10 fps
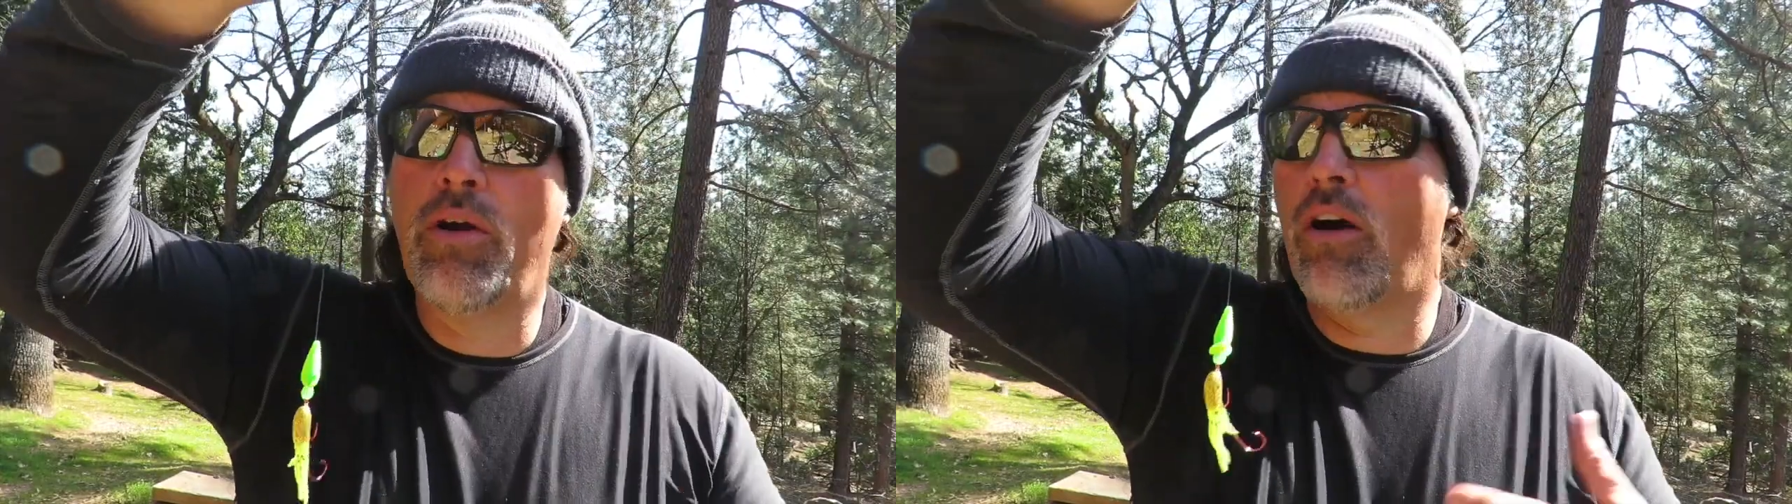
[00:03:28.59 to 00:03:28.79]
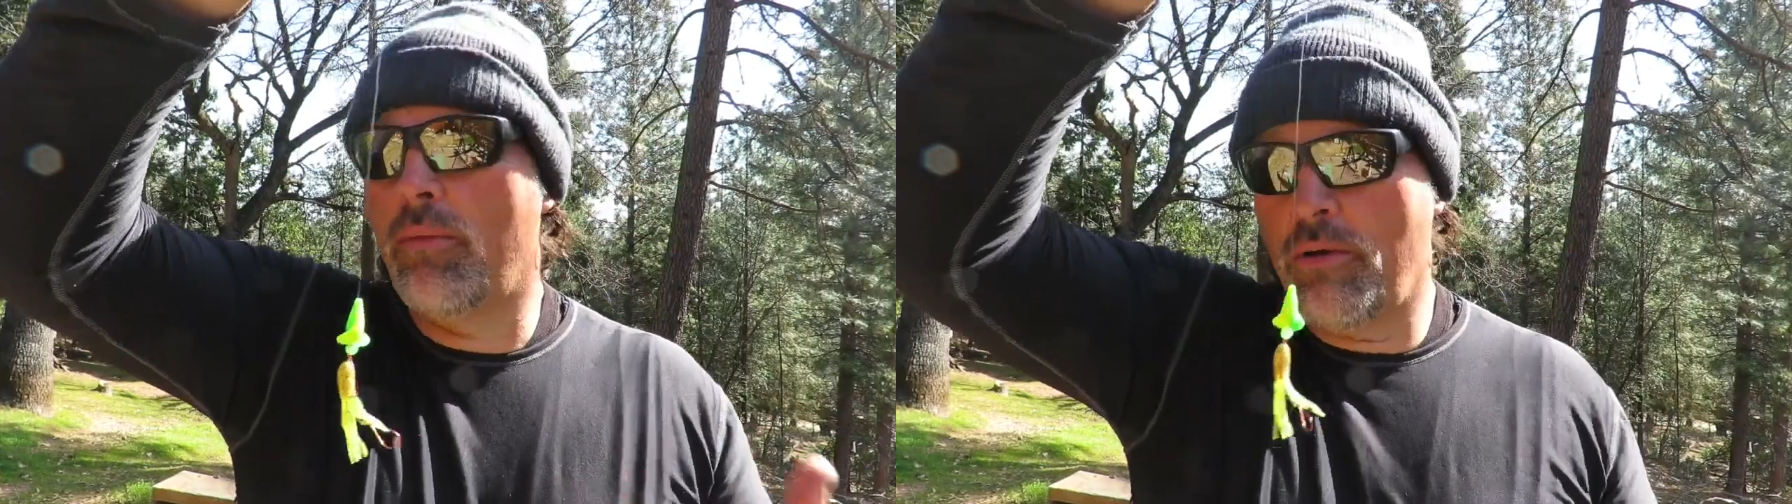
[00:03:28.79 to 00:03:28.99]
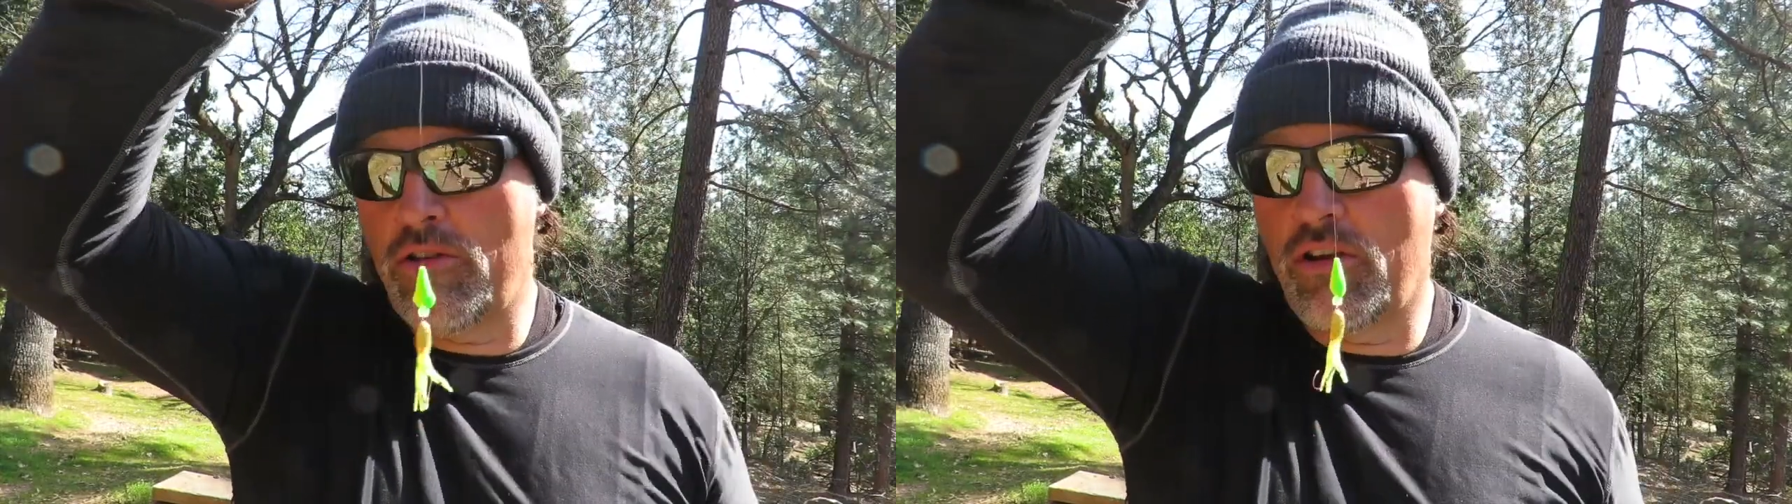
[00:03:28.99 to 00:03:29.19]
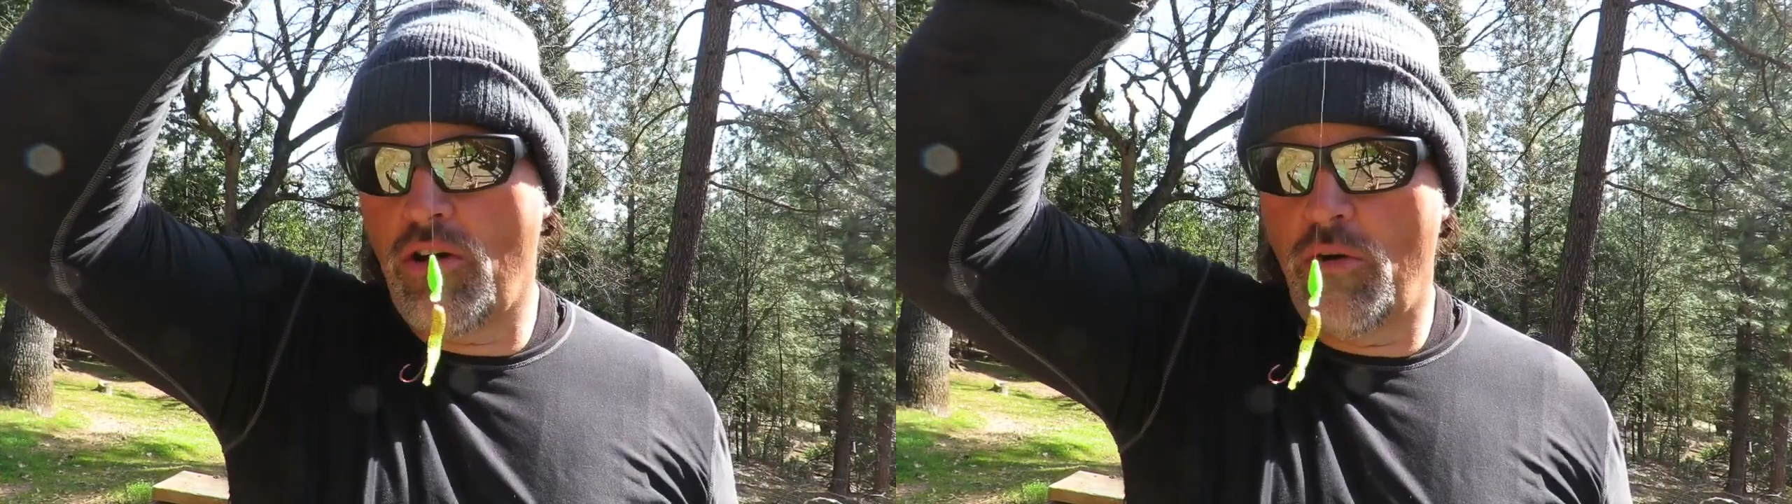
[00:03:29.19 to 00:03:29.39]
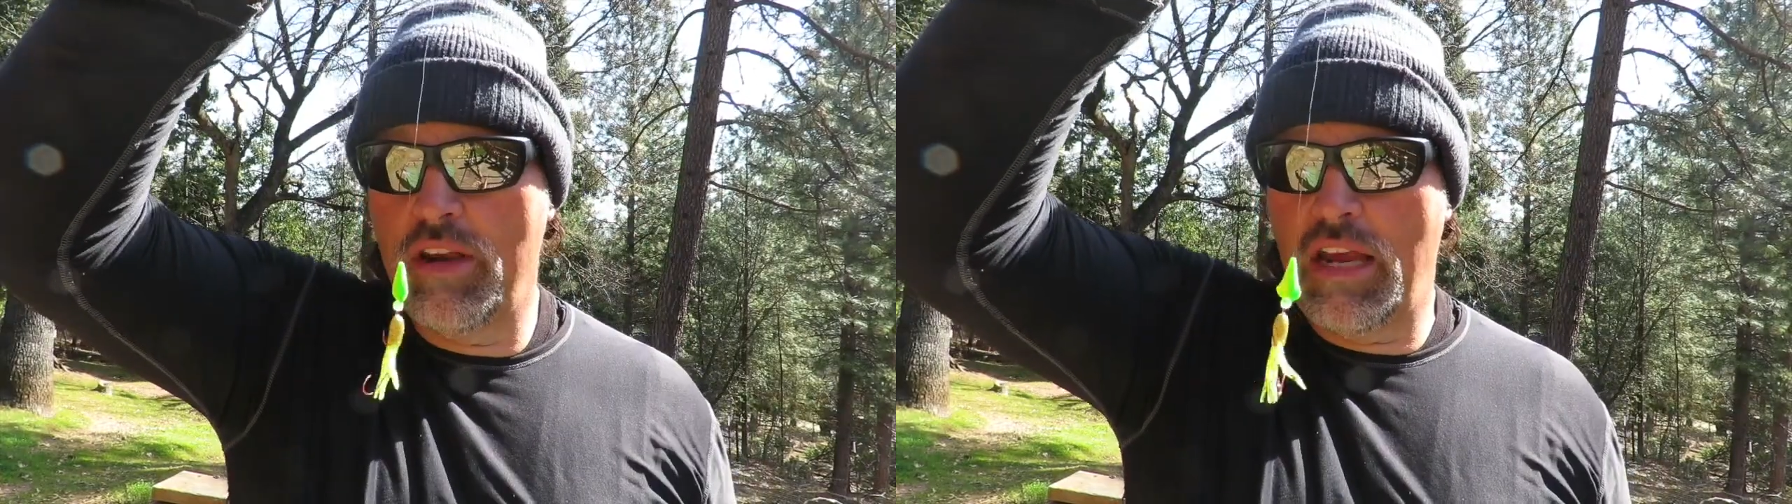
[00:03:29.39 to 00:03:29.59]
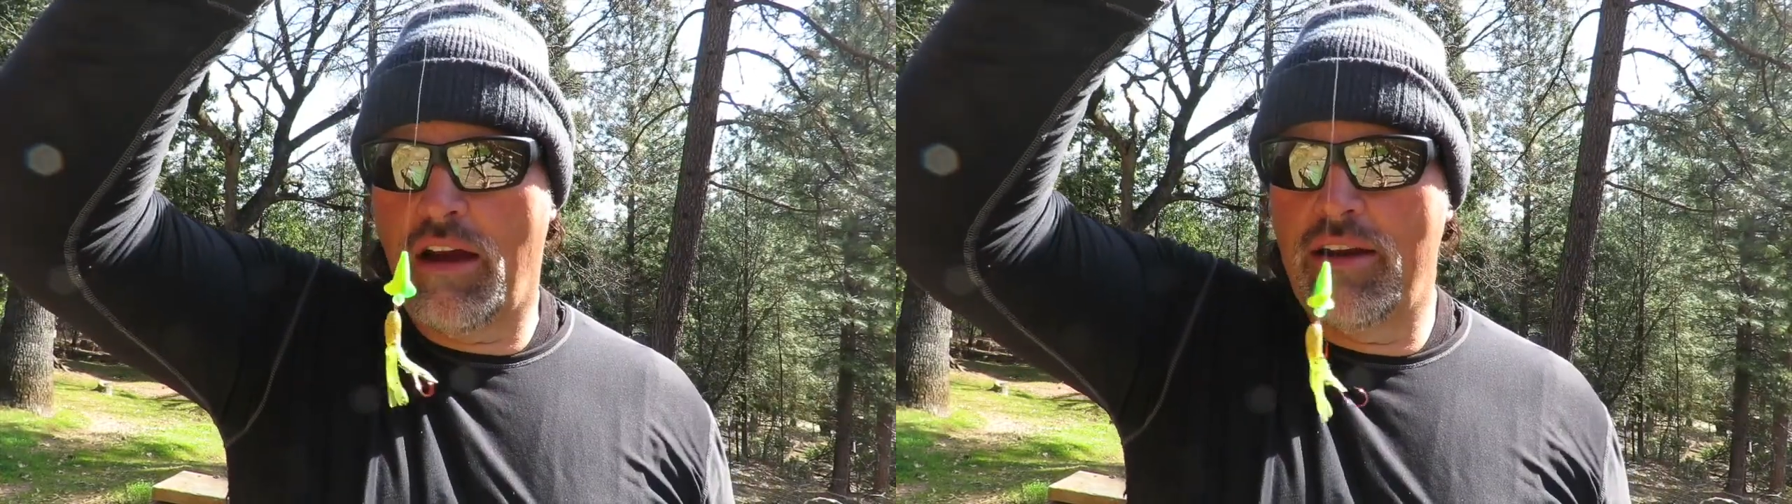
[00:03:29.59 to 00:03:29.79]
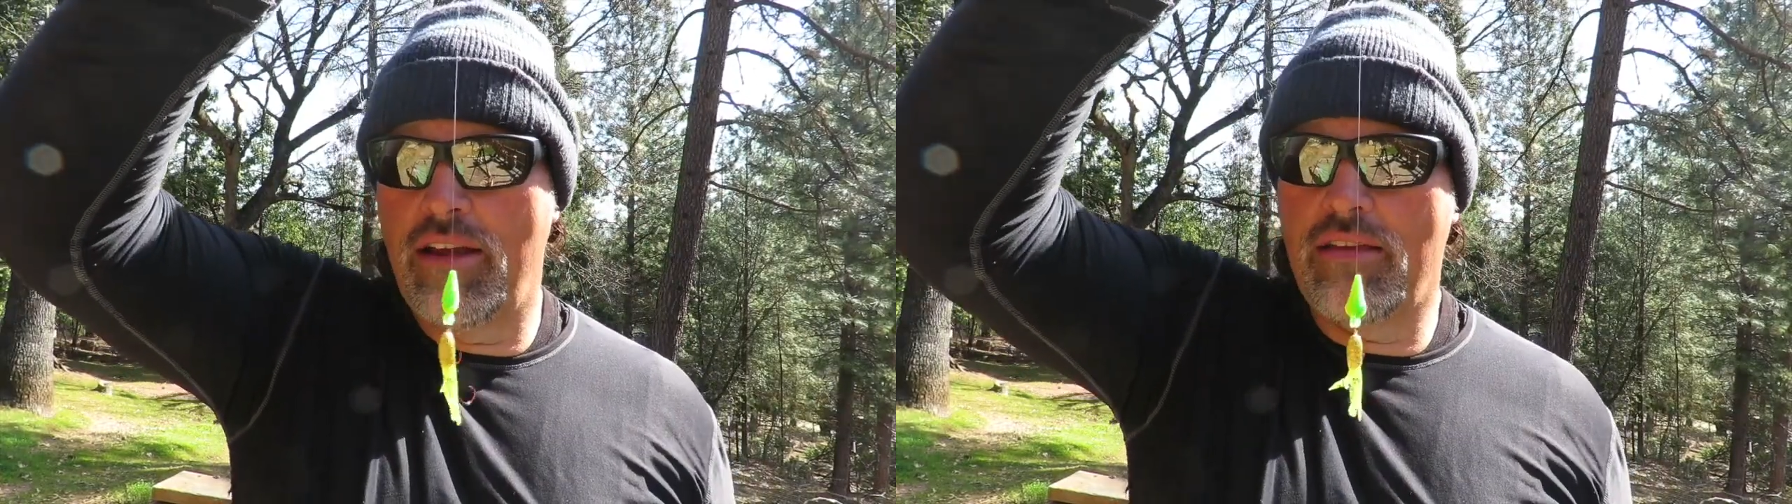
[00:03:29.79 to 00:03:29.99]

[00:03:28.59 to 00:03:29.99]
We caught a bunch of kokanee on